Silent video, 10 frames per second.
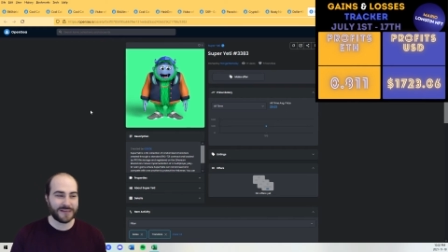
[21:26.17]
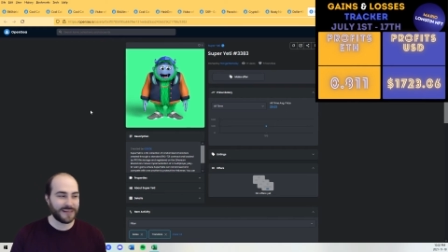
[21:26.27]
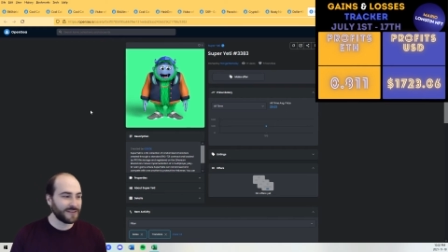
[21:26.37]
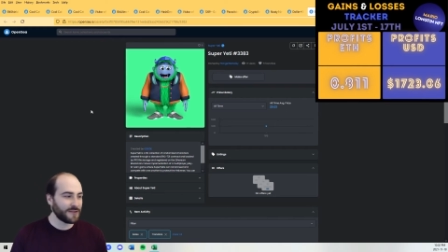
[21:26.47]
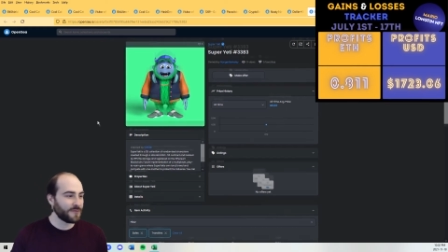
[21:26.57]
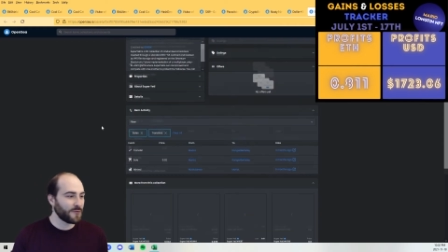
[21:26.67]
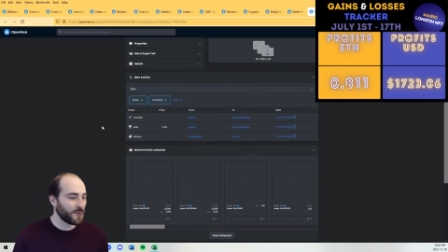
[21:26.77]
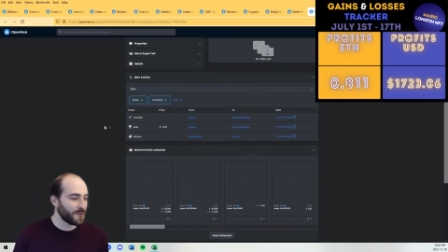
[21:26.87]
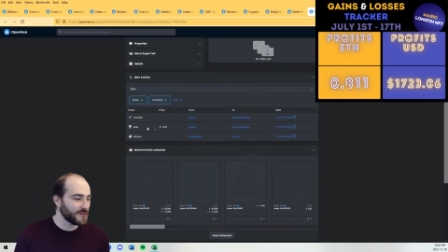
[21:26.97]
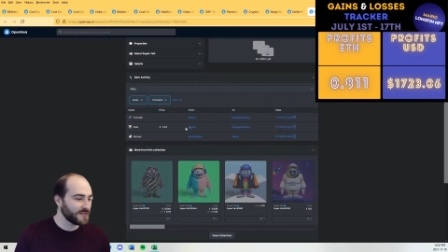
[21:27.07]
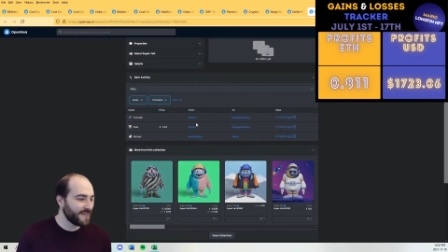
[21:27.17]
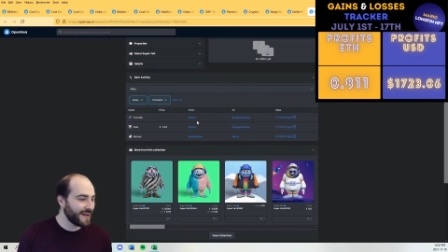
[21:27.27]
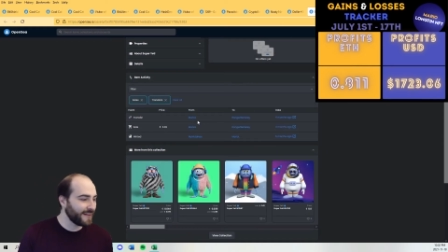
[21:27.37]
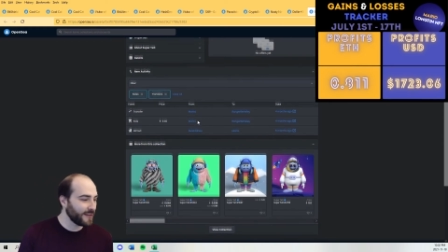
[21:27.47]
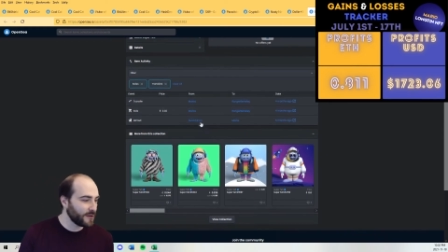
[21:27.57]
The floor was very
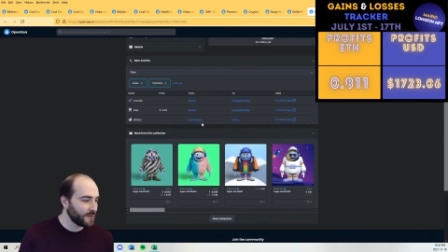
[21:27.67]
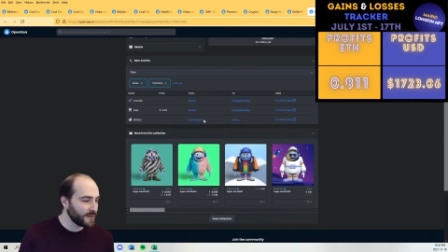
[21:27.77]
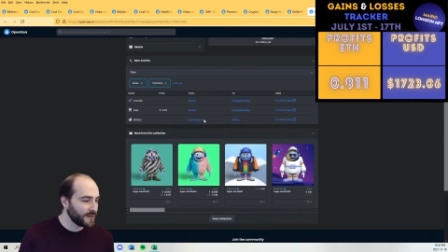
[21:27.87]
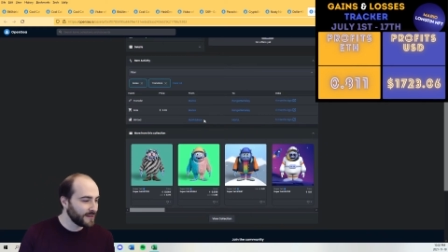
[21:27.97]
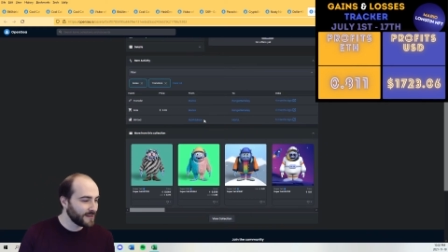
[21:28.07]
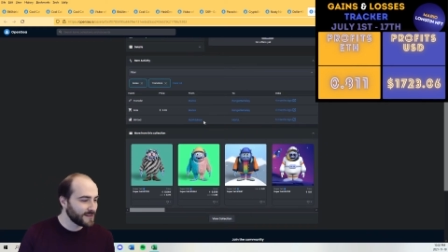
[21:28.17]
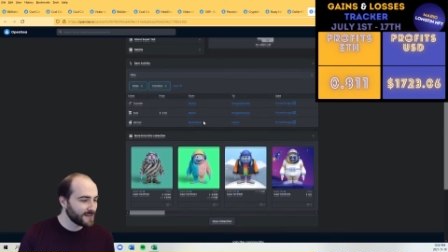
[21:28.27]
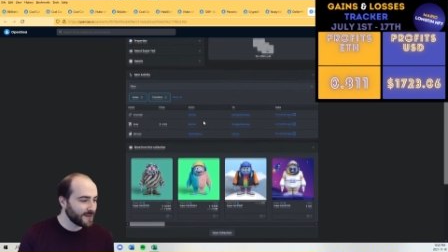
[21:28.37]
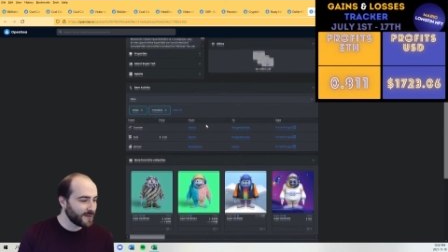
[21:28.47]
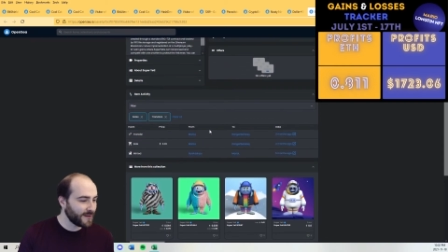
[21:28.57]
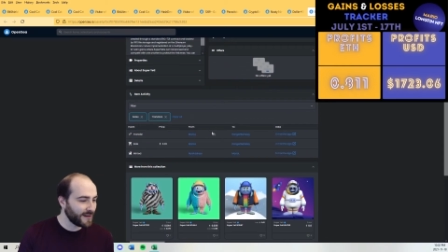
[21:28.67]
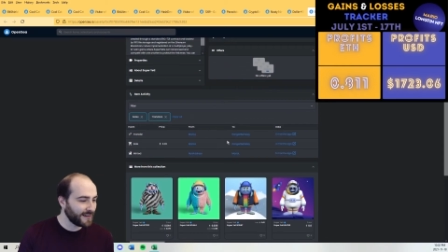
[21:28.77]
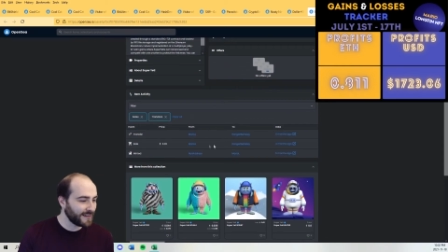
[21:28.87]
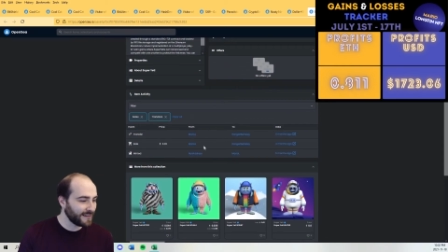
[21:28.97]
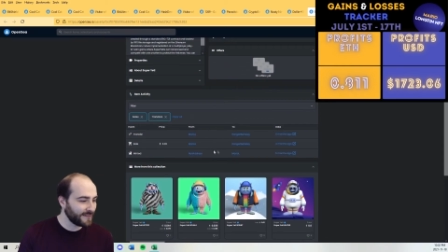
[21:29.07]
low, so
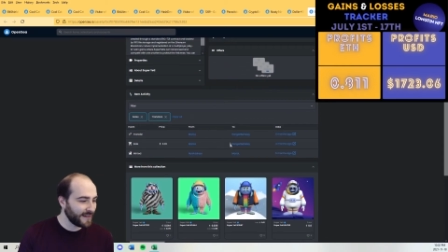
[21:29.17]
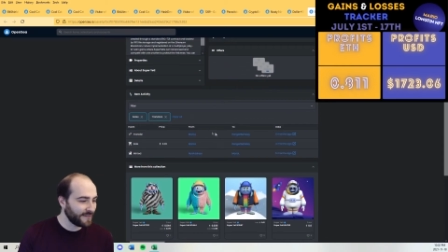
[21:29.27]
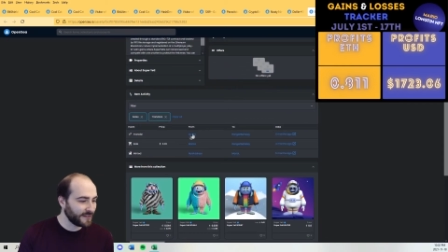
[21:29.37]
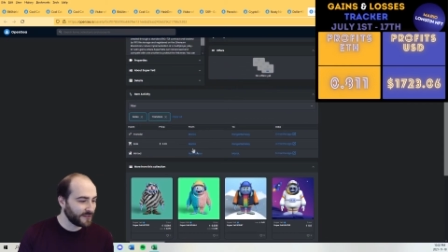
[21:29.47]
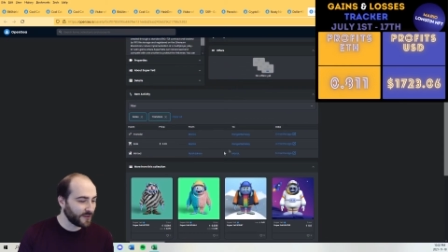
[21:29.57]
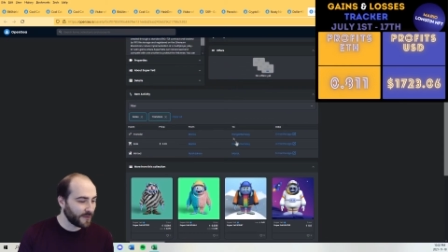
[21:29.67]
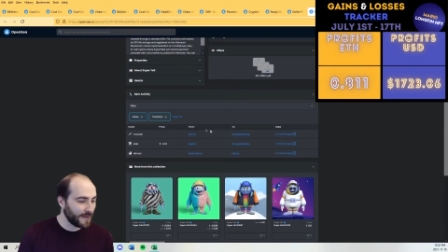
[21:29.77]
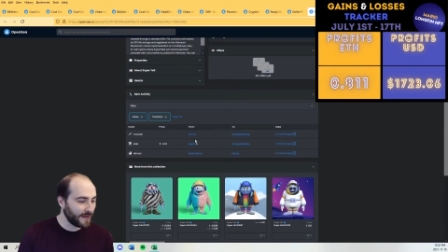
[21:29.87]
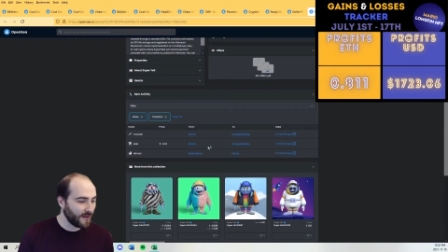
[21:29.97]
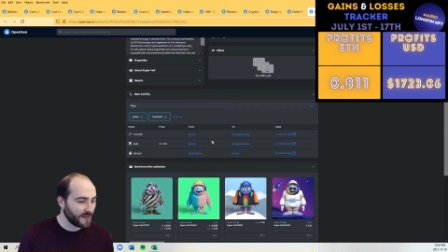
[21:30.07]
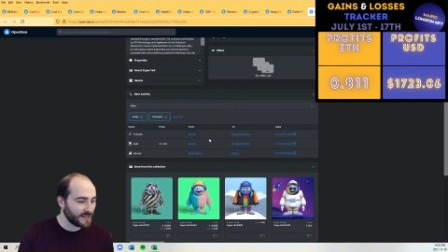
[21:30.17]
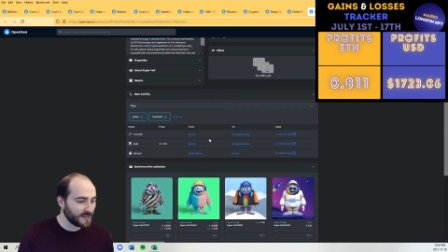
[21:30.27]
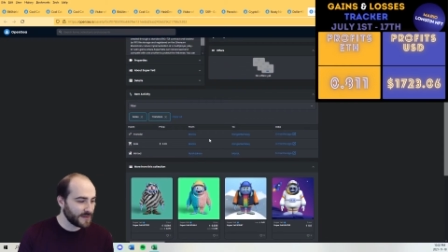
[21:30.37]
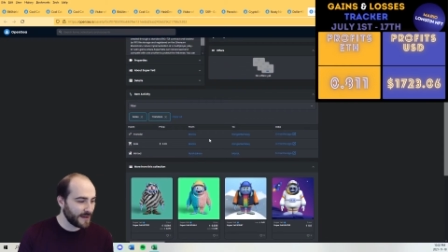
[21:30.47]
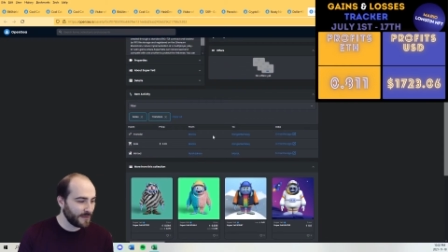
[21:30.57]
definitely took a big loss.
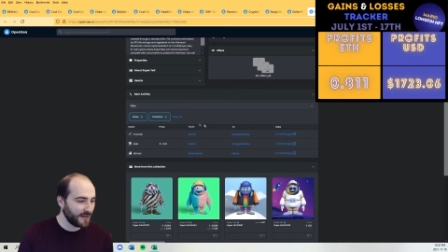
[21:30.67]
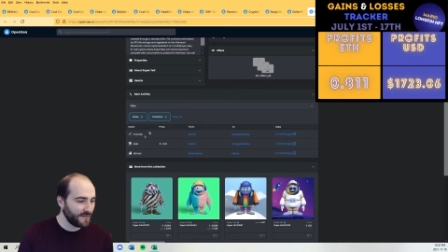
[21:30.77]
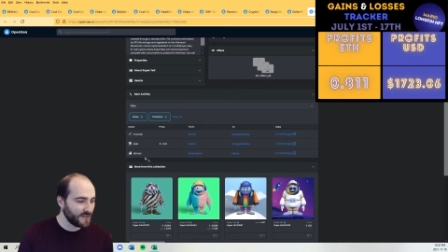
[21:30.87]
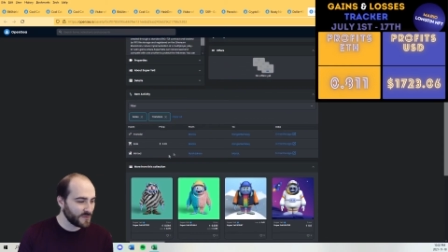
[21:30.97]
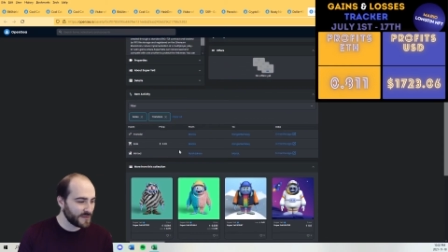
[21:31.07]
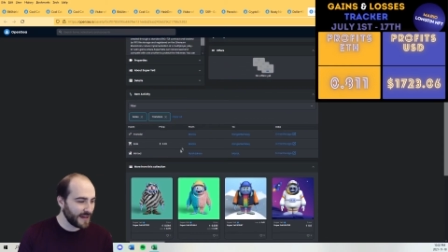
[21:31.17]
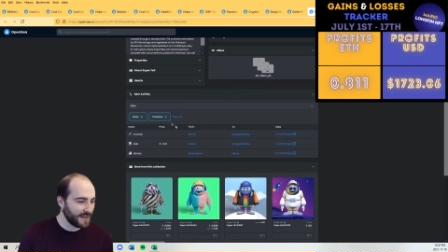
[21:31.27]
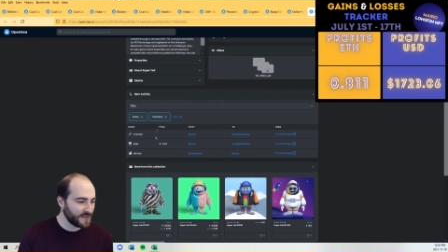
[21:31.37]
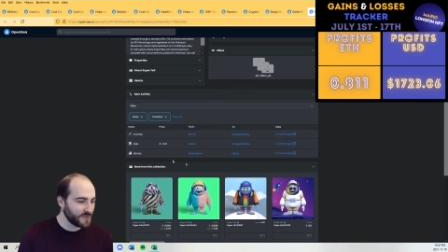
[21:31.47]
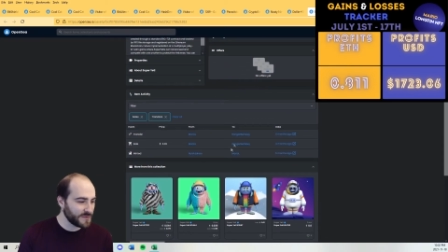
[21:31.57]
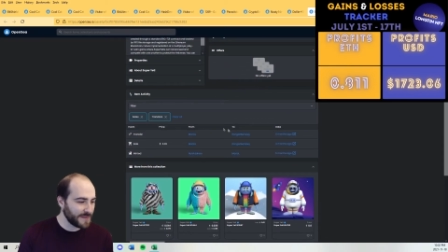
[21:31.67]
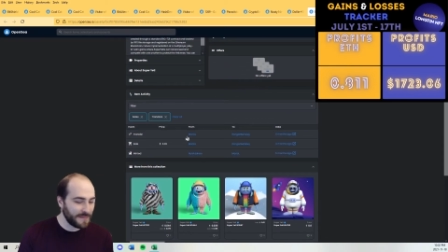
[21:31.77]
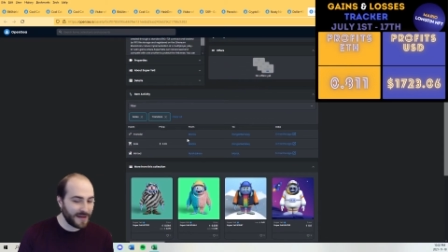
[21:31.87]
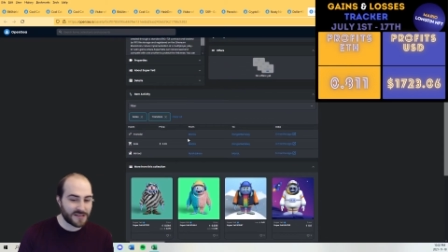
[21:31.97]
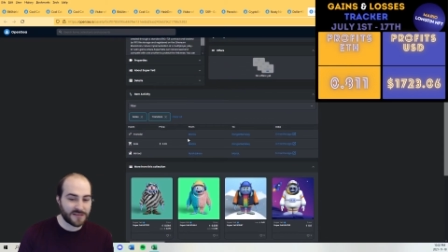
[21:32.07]
I believe this was my
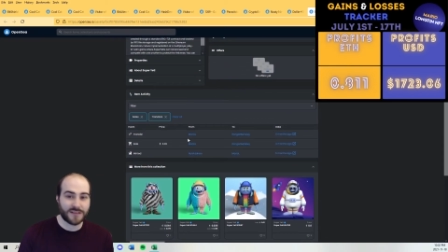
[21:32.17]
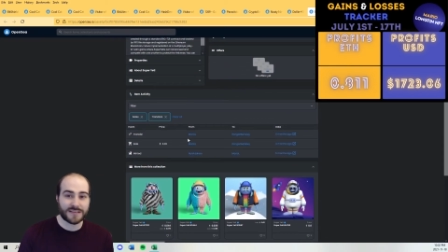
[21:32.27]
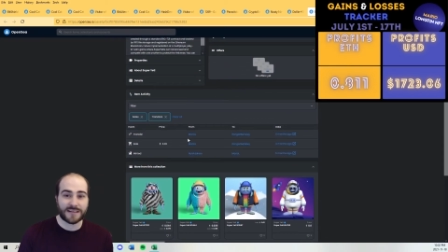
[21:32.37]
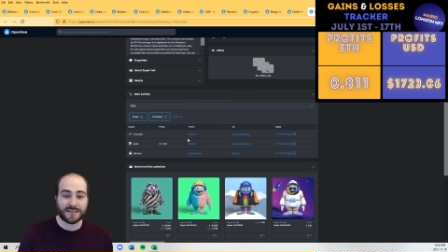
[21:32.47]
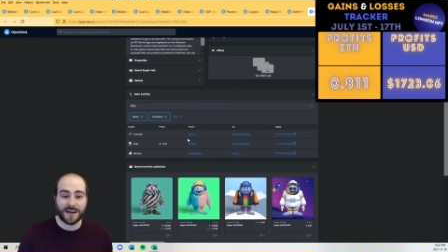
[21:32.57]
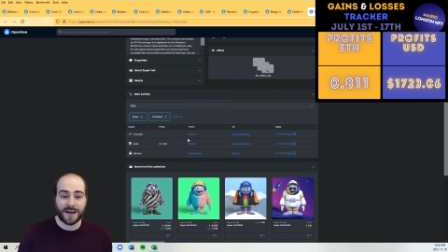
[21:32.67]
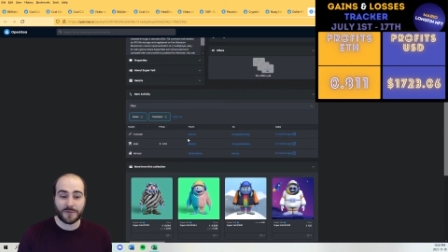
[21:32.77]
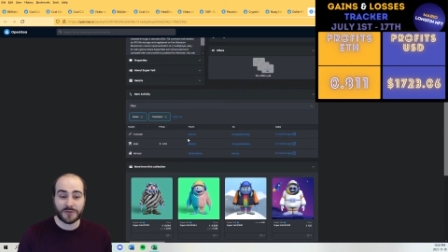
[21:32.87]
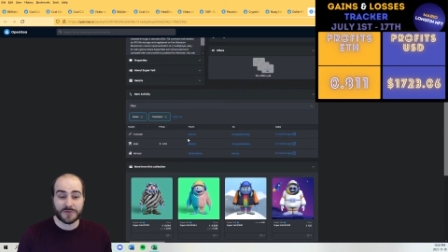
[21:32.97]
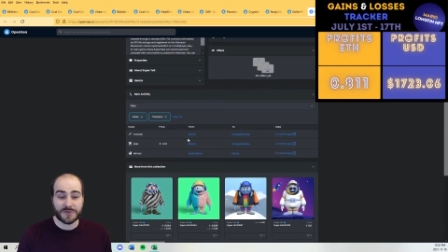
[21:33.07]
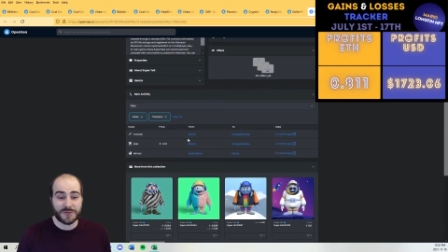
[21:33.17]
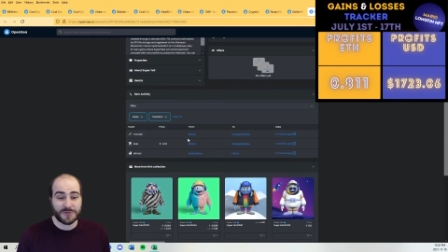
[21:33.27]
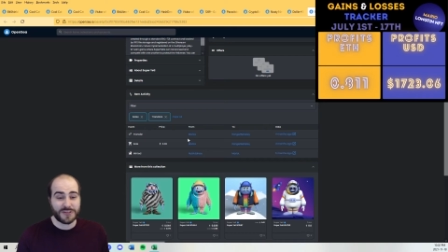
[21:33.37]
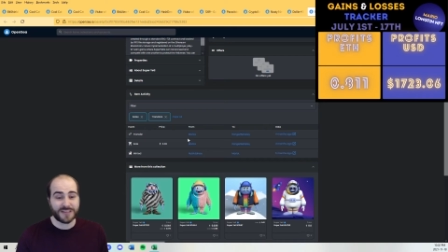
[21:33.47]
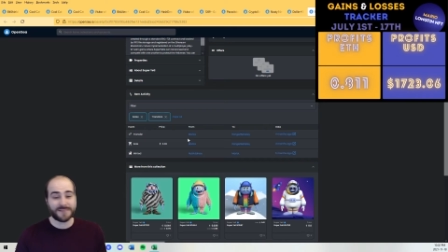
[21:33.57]
biggest loss at the time, which was a huge
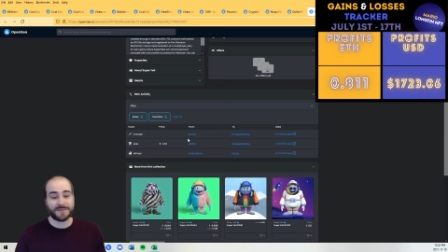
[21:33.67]
hit to me.